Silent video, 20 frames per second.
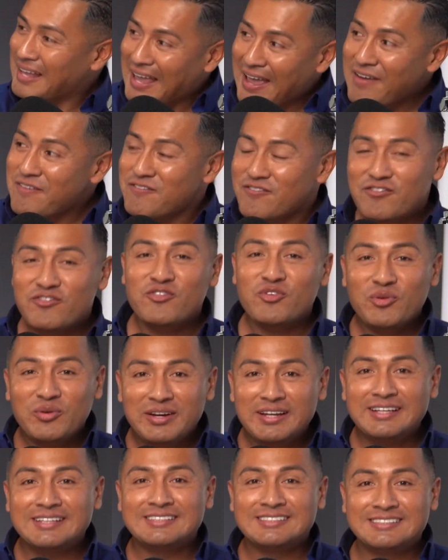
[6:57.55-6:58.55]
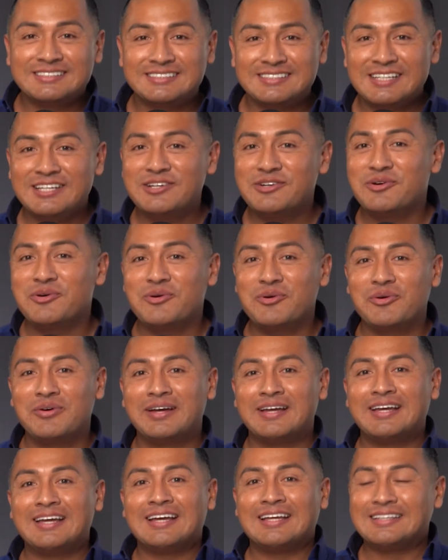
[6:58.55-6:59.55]
every
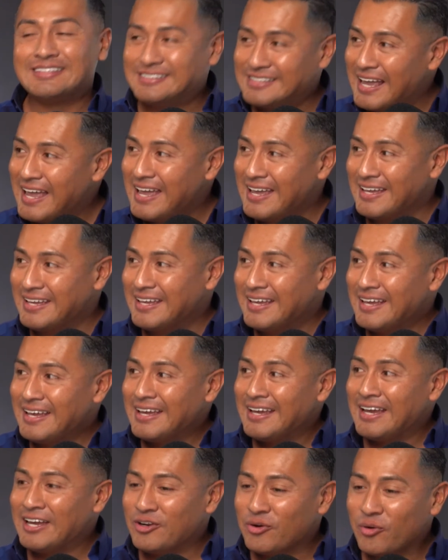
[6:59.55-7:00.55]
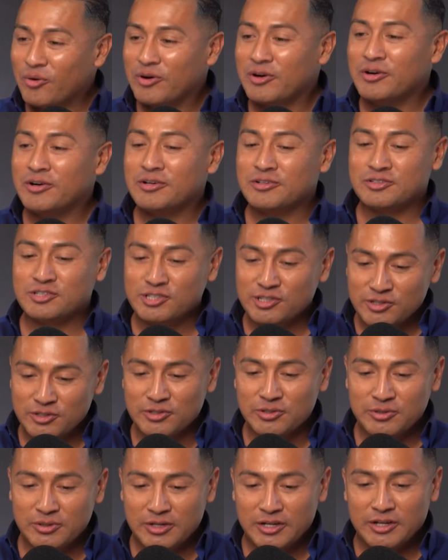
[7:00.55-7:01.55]
single day in order
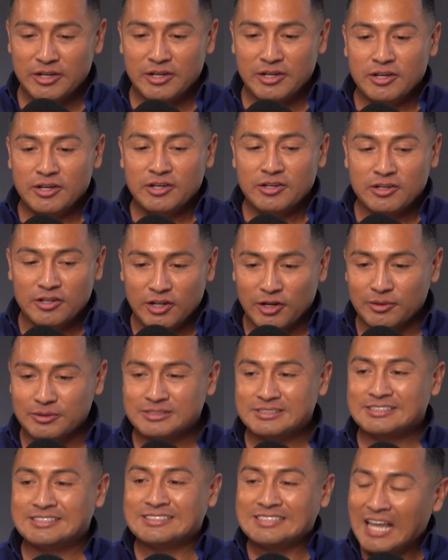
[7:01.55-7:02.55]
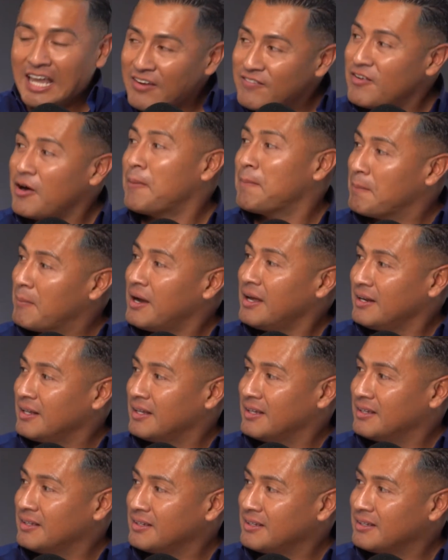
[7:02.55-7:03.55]
to, you know, save up
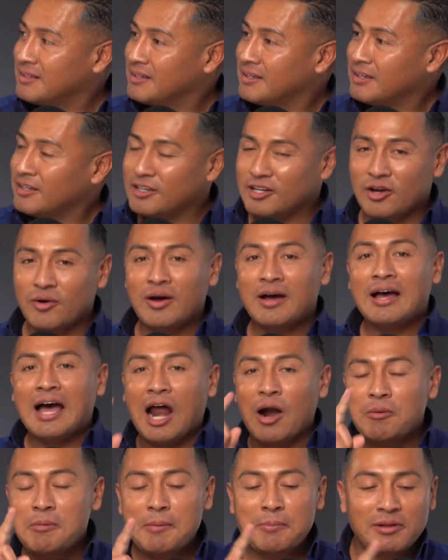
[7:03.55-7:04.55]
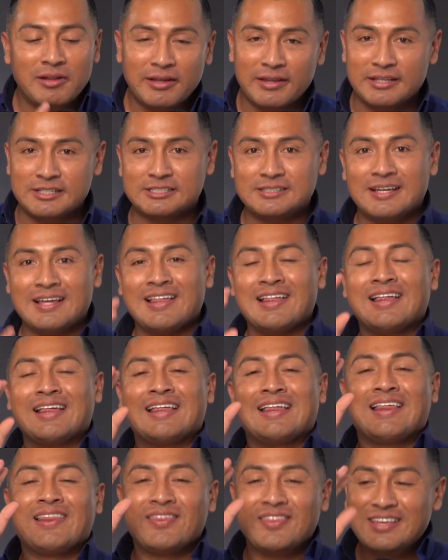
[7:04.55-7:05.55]
money. You know, I remember. Look at this.
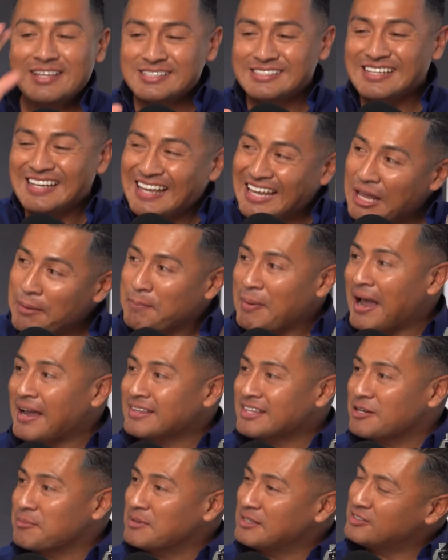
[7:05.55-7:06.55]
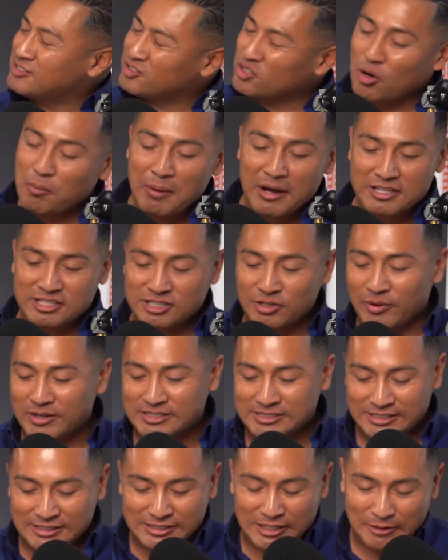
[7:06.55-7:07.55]
Mm-hmm. This impacted me so much. So
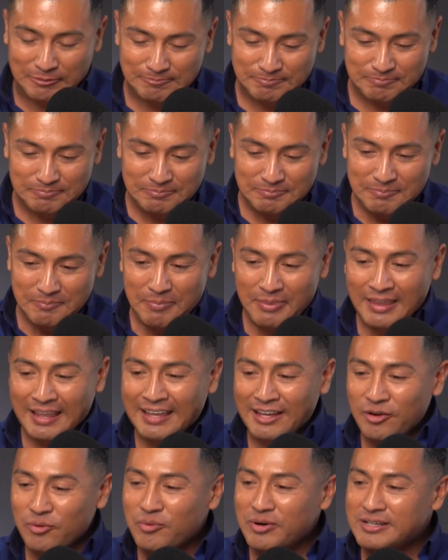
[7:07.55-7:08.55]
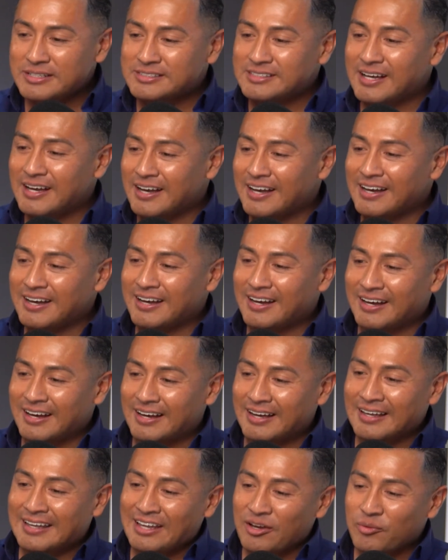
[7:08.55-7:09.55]
watch this. Check out it was uh, uh,
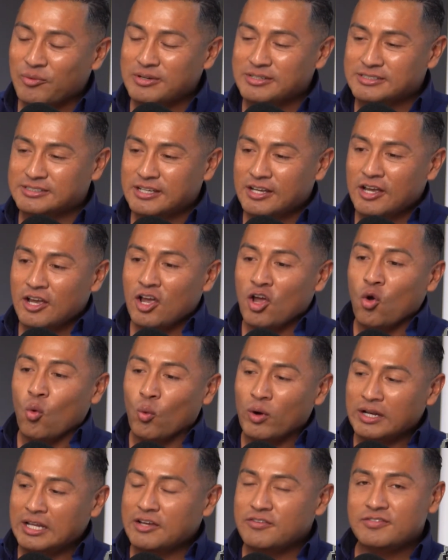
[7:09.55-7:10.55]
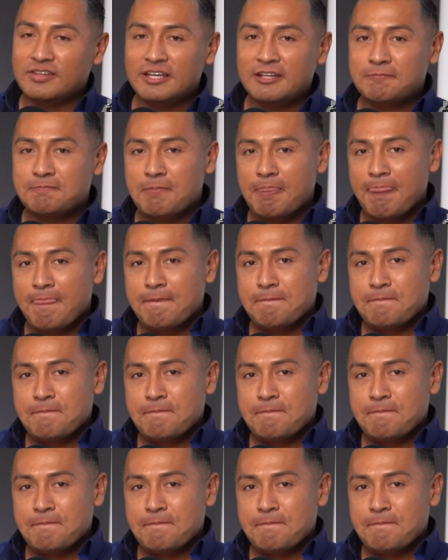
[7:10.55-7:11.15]
uh, it was one evening.